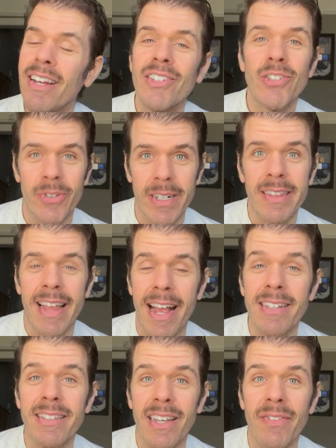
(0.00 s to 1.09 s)
during
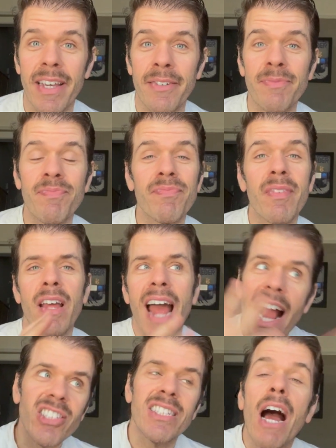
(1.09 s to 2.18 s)
Thanksgiving.
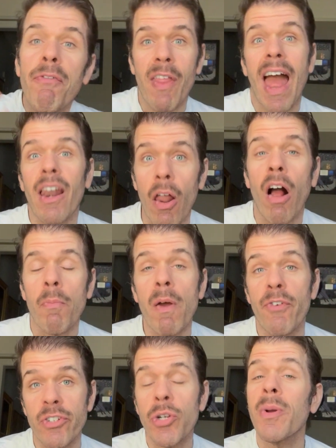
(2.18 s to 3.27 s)
Actually, not for that long, but
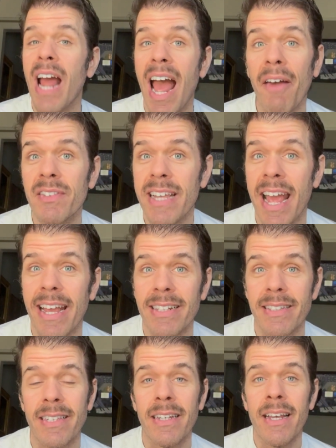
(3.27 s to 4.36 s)
for 2.5
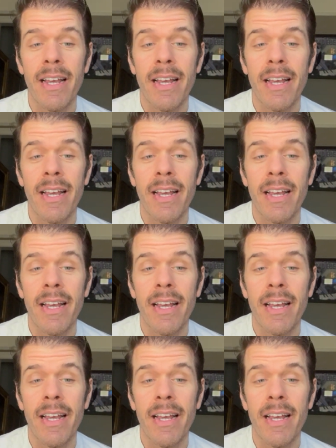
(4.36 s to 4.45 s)
days.